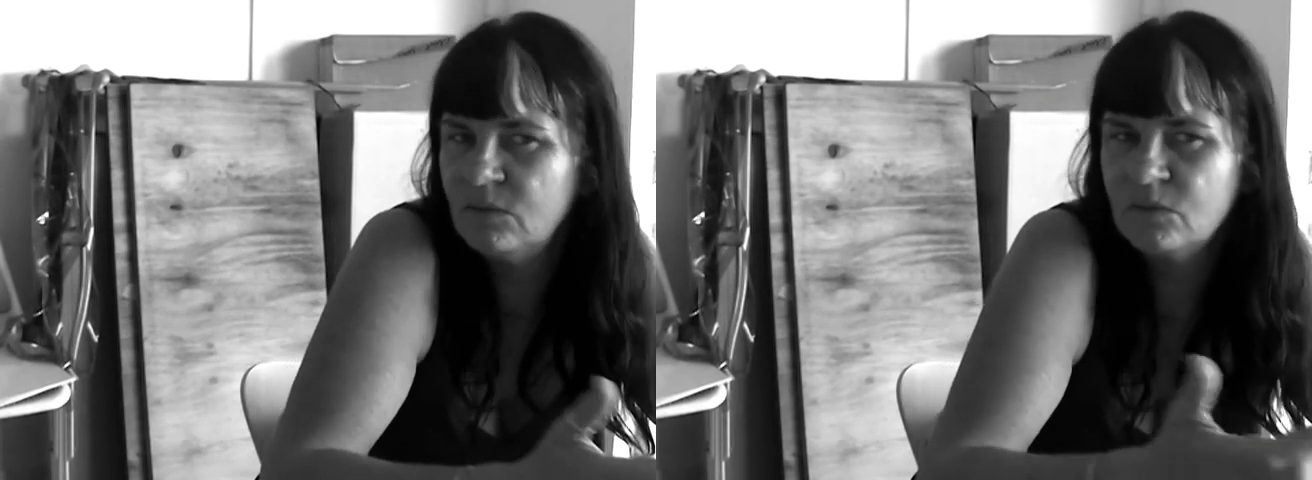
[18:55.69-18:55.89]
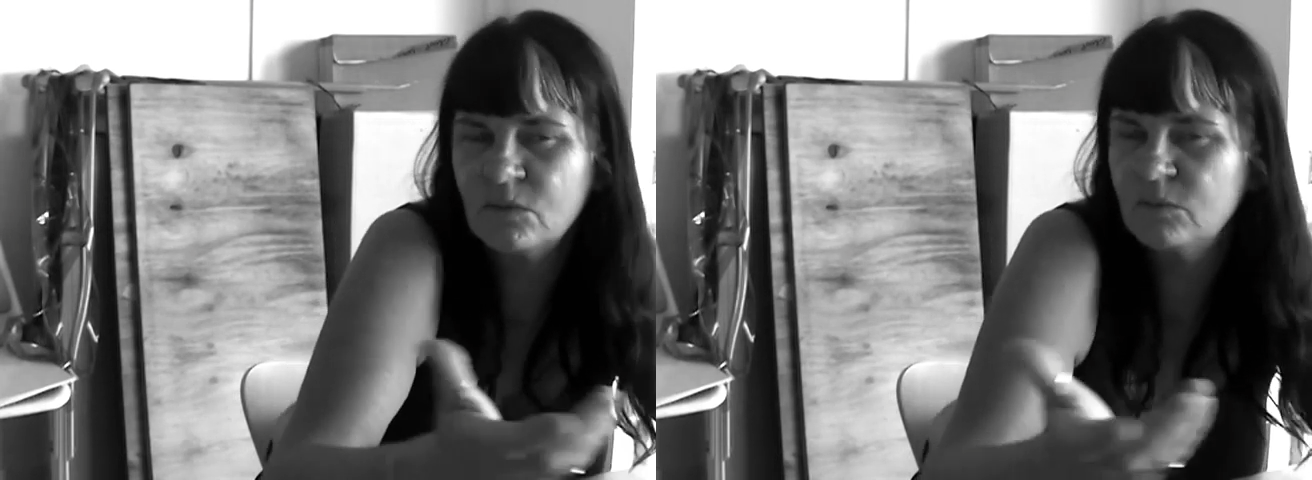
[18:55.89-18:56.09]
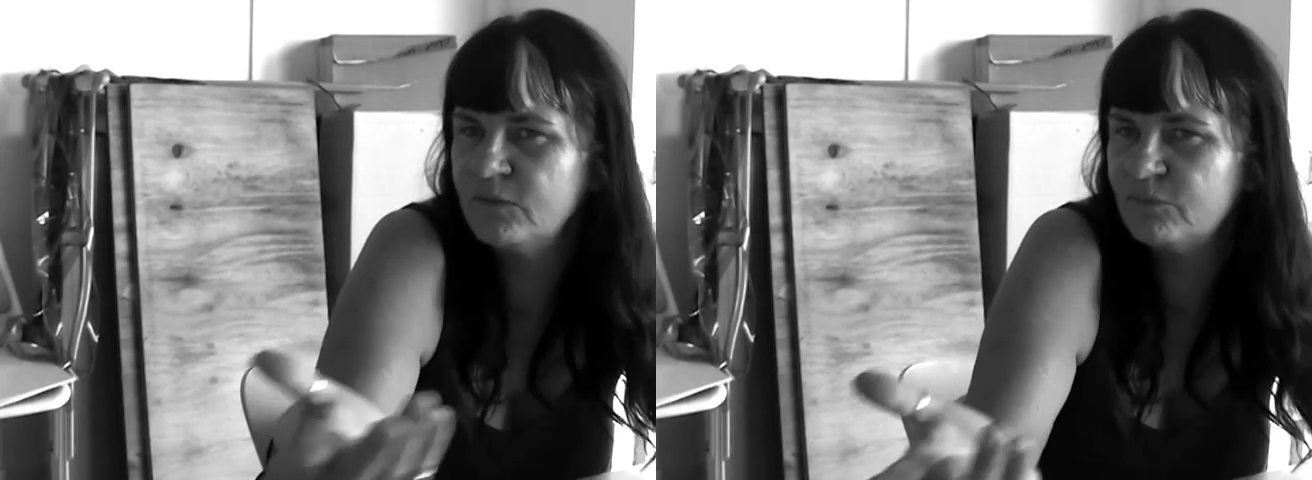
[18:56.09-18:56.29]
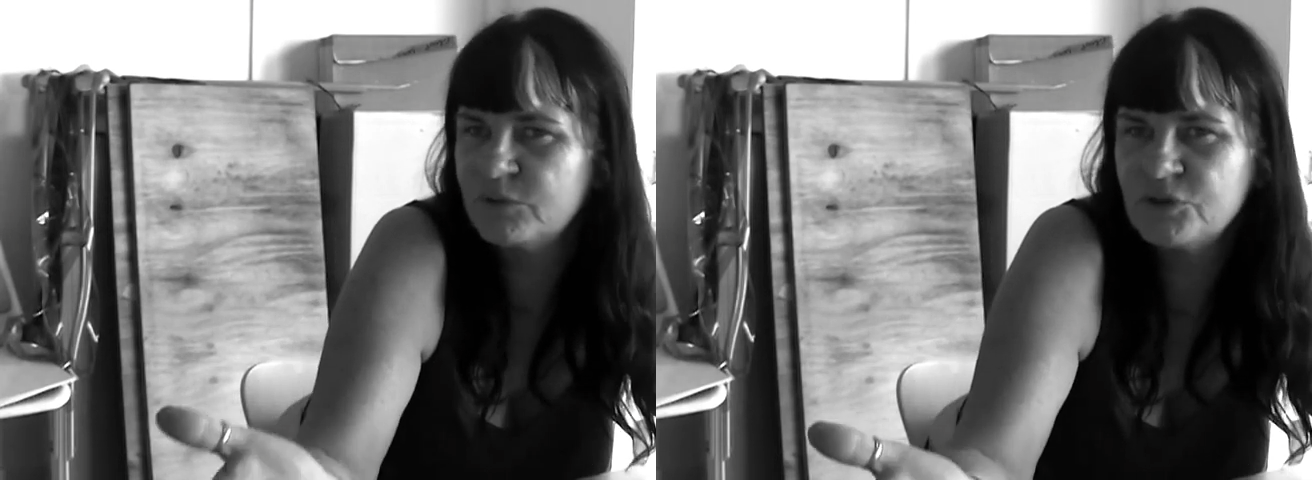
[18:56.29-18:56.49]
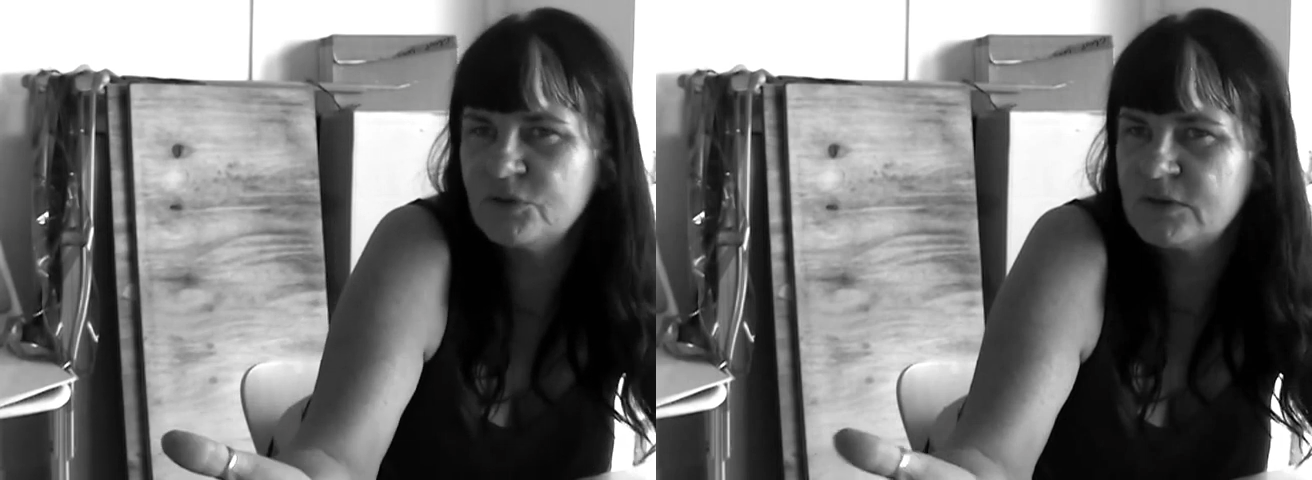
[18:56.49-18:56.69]
look what we're
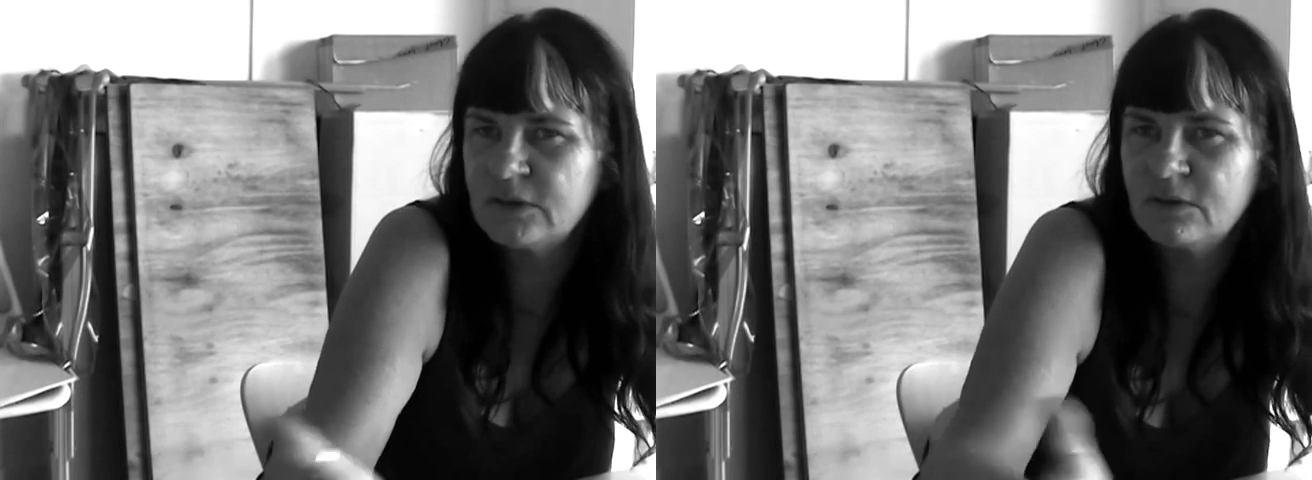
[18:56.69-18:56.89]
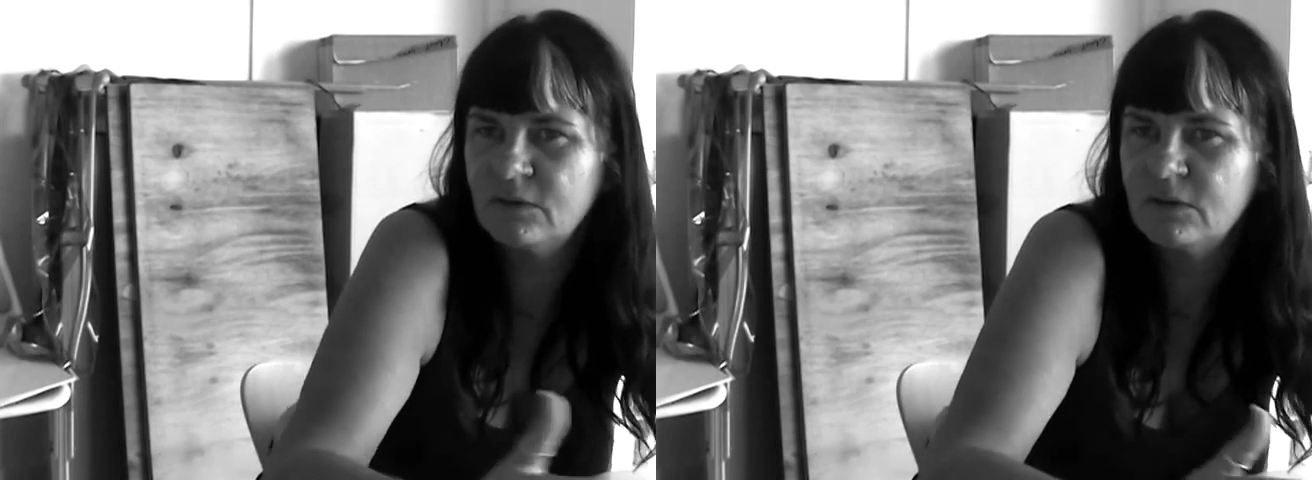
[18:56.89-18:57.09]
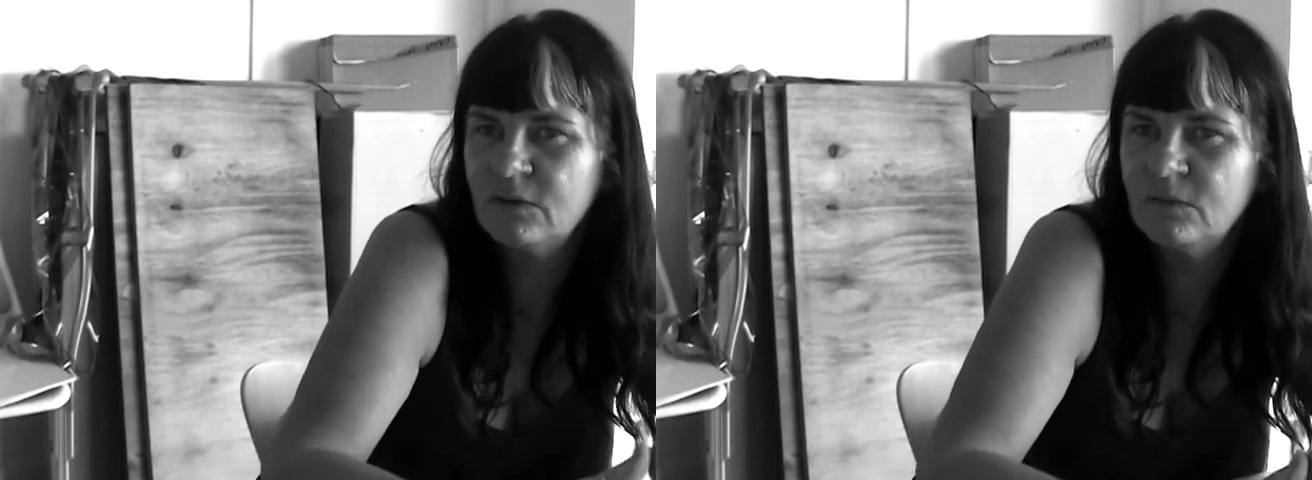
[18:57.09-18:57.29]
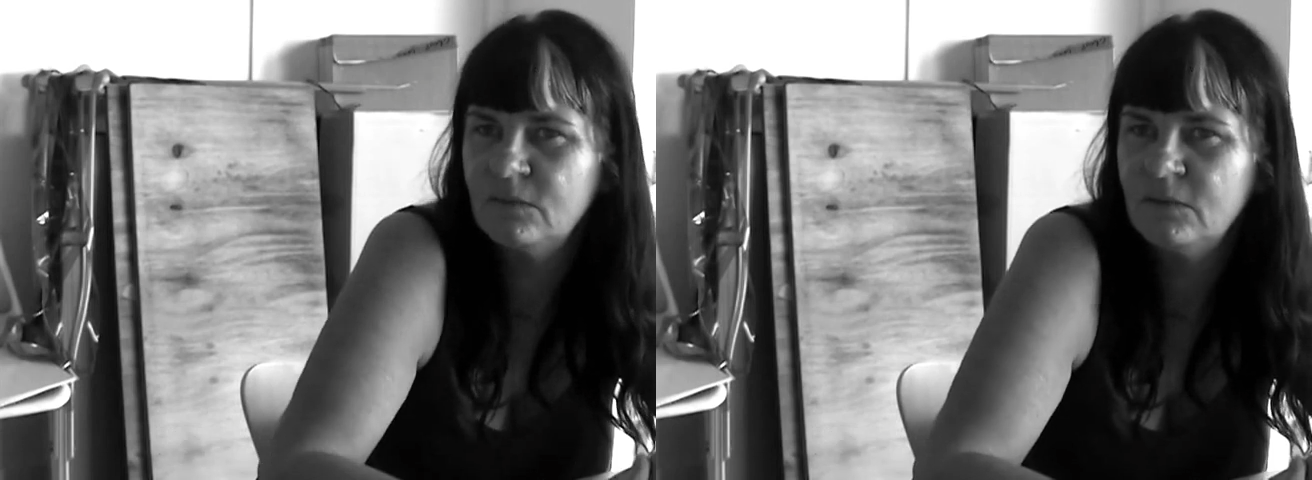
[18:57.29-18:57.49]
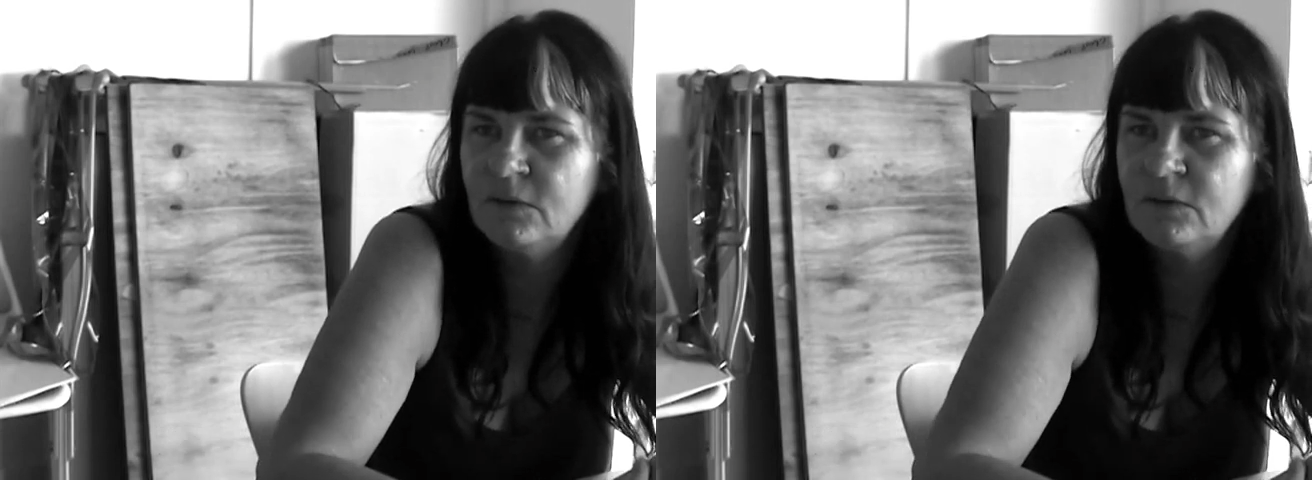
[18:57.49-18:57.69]
producing, you know?
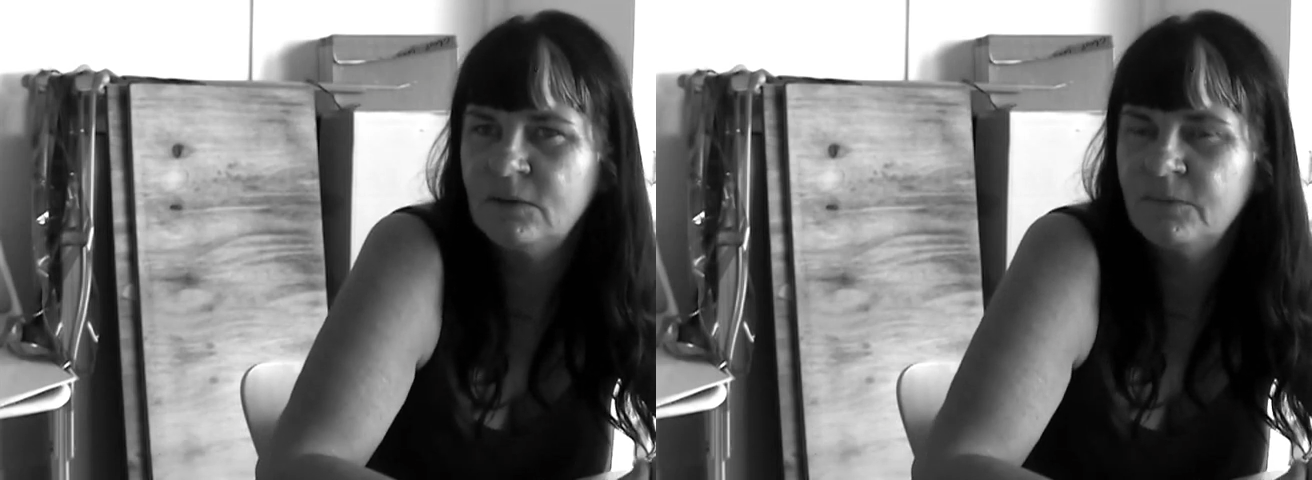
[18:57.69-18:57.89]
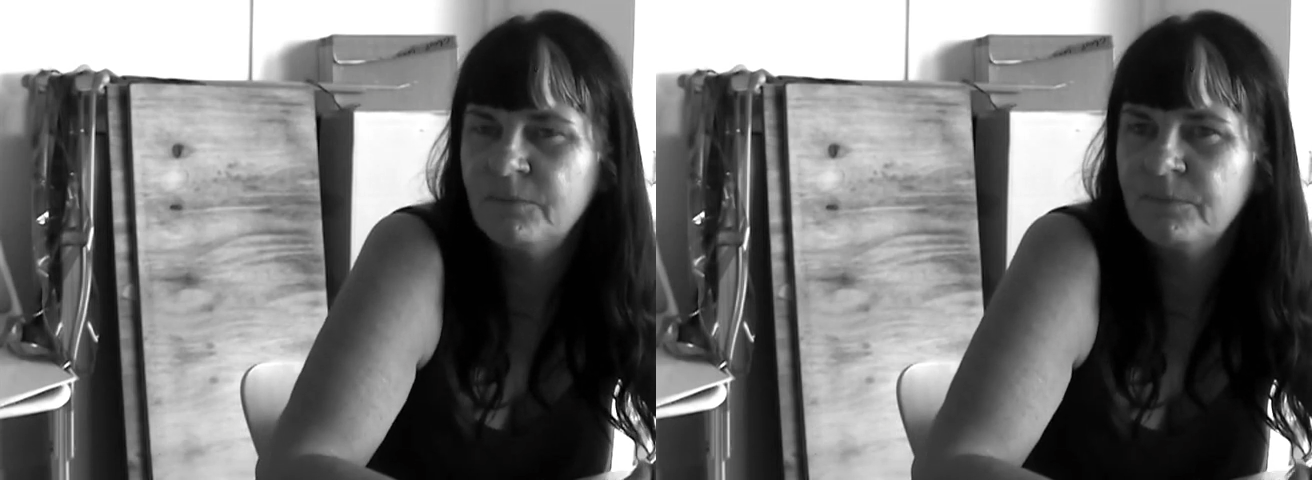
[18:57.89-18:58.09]
That